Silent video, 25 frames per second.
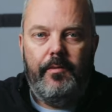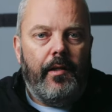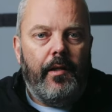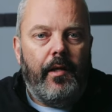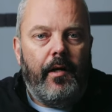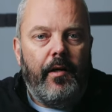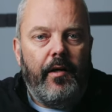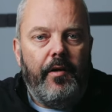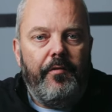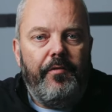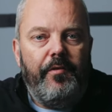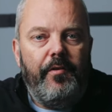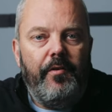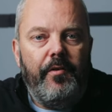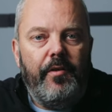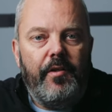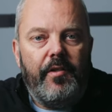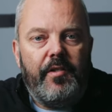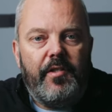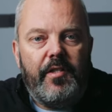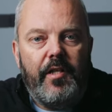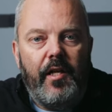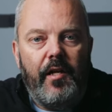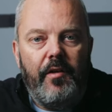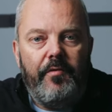Now if you
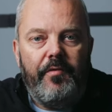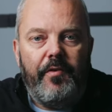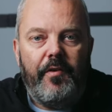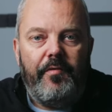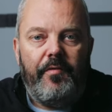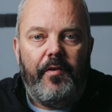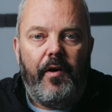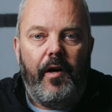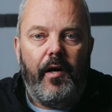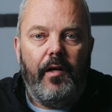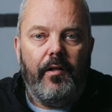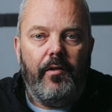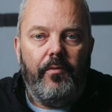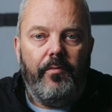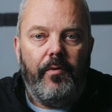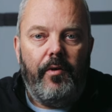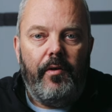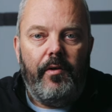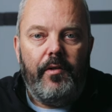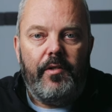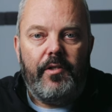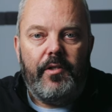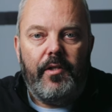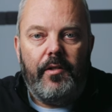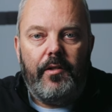yourself have other
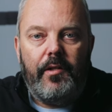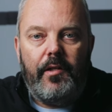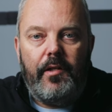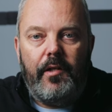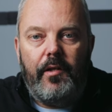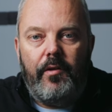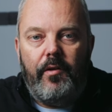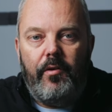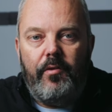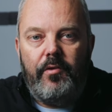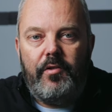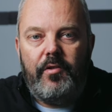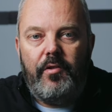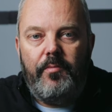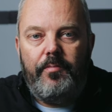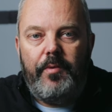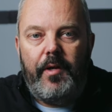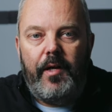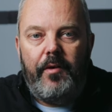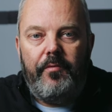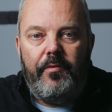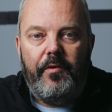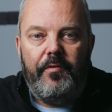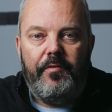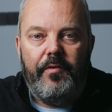roller shutter that are also
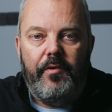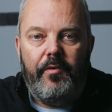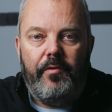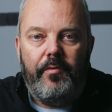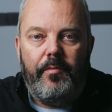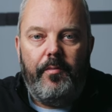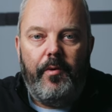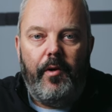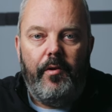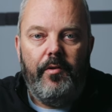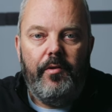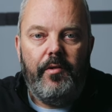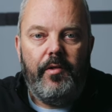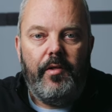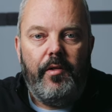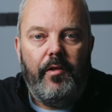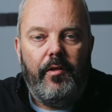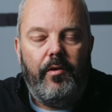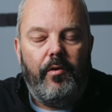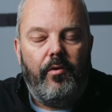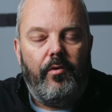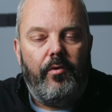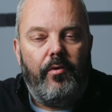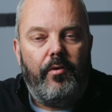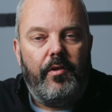paired with your remote
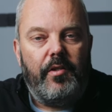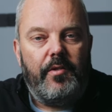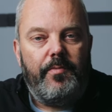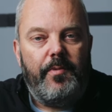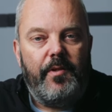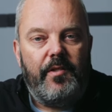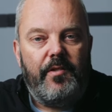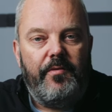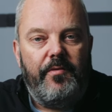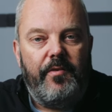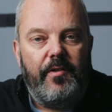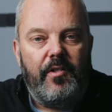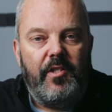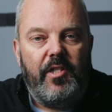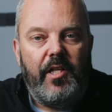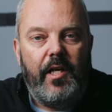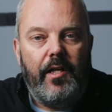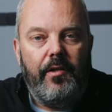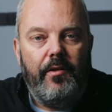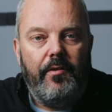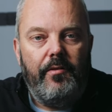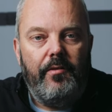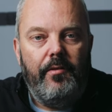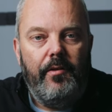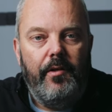or a specific
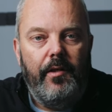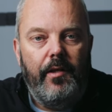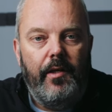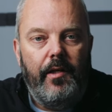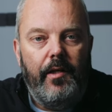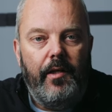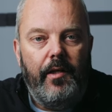channel,